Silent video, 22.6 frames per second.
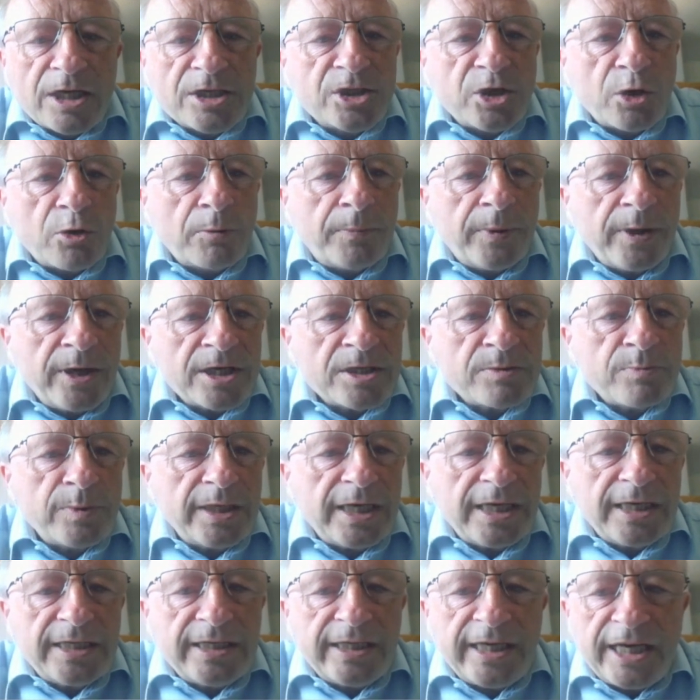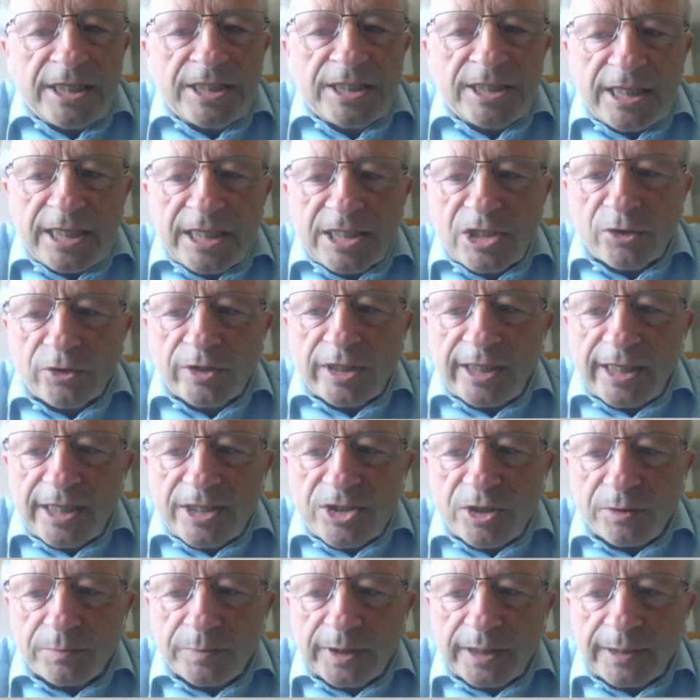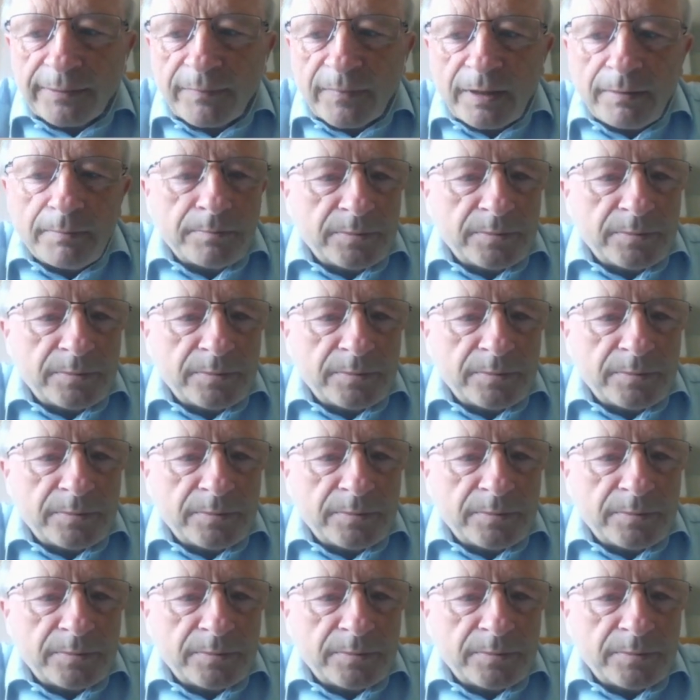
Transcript: So a person with ADHD is looking at something,